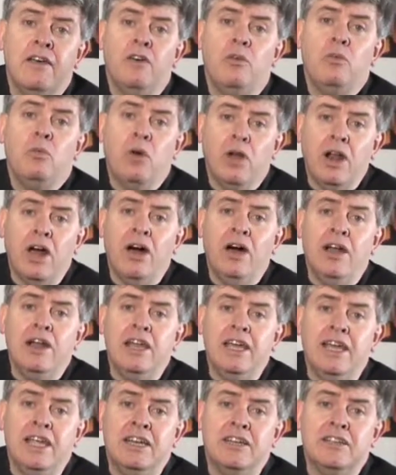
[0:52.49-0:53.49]
What are
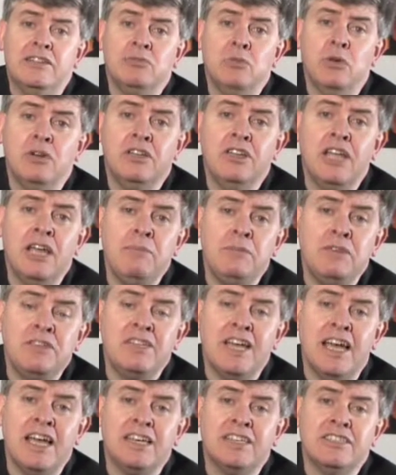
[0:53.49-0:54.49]
leaders? What do they
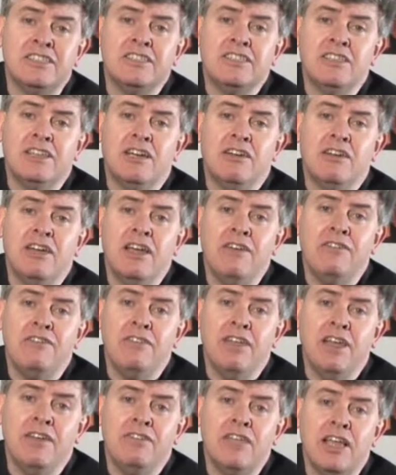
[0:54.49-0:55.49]
possess? You know,
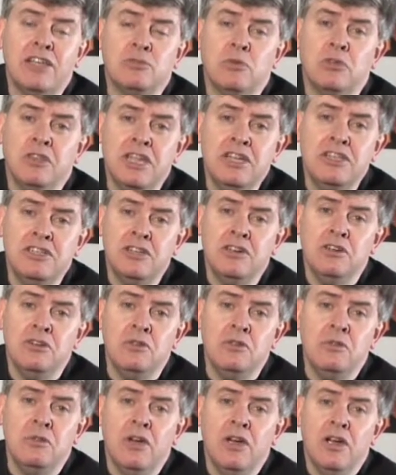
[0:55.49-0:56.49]
if, if that's what they
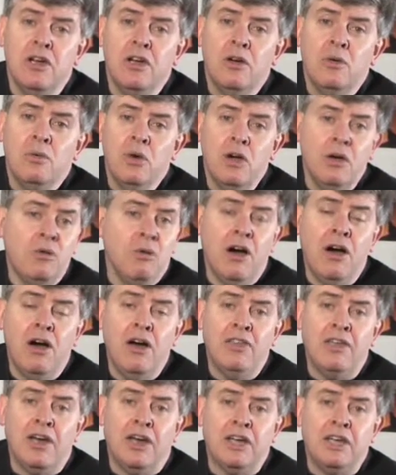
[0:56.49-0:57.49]
do, who
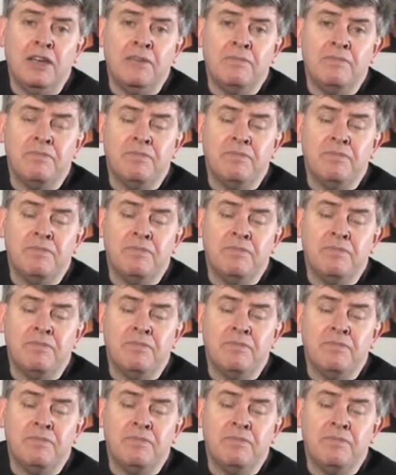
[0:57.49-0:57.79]
are they?